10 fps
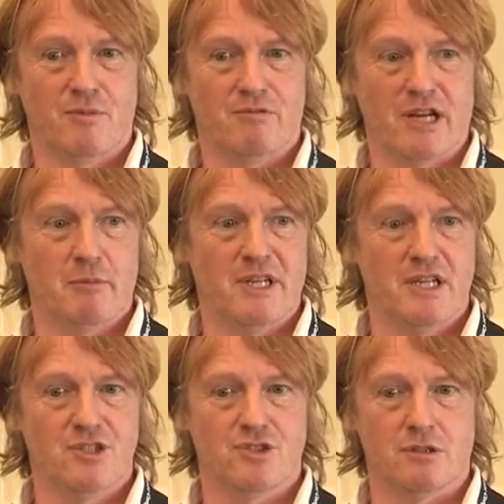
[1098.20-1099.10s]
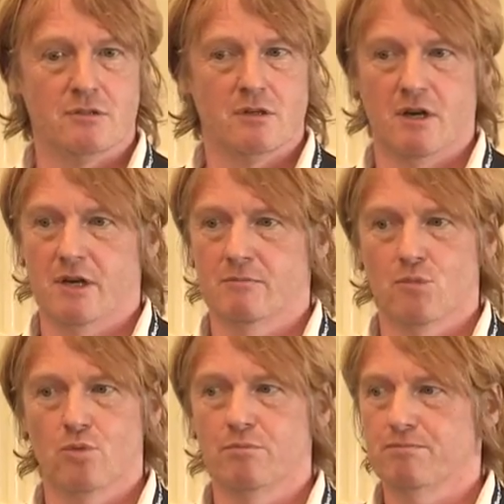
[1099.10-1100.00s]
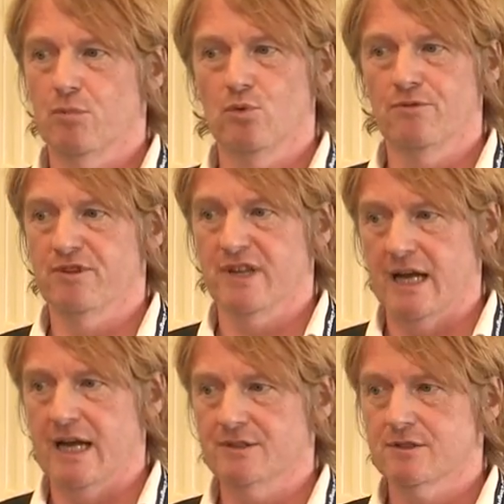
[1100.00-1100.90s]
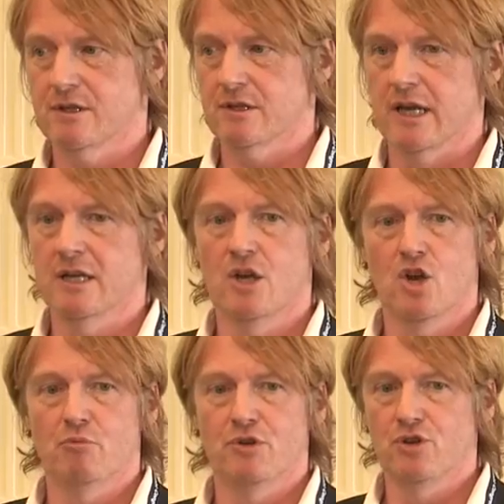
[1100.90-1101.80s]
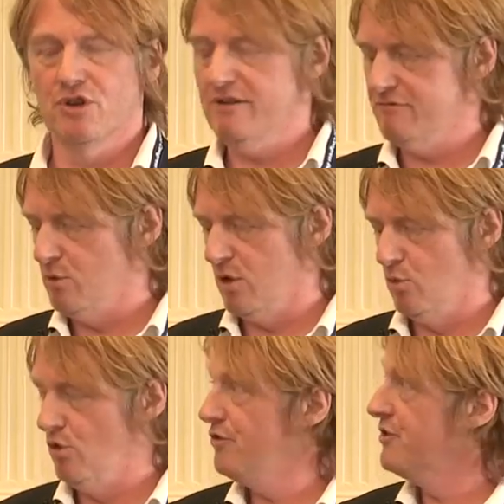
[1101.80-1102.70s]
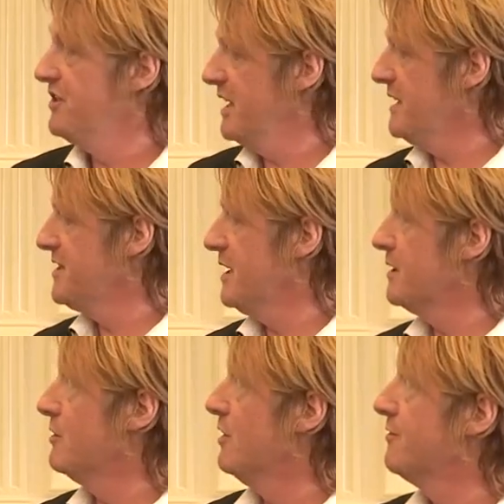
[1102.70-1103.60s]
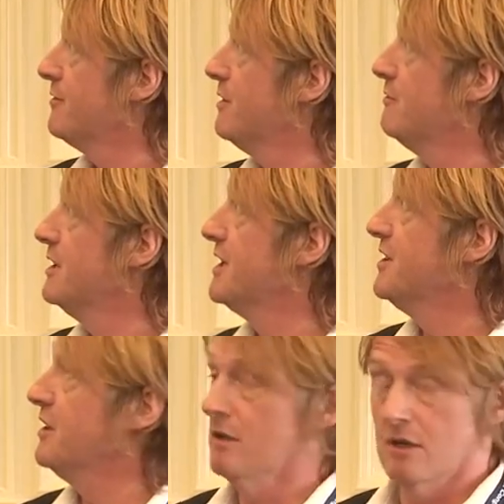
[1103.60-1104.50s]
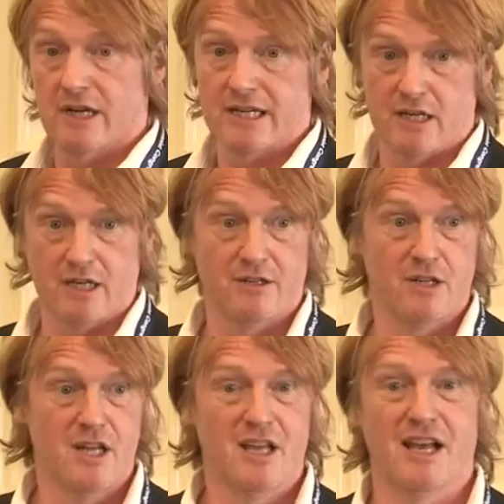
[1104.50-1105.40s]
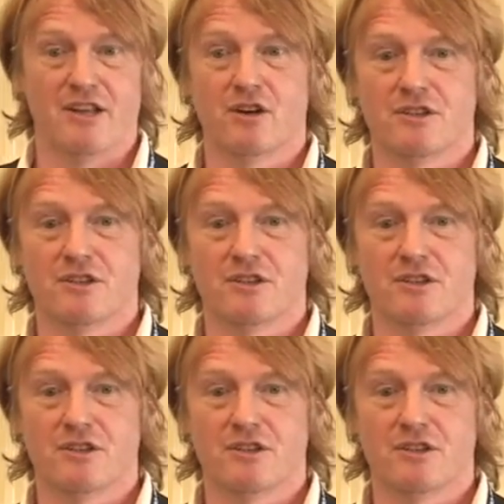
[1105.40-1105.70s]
recommendation. I'm all for that. Okay, but not everyone was. The Daily Telegraph really didn't like it. And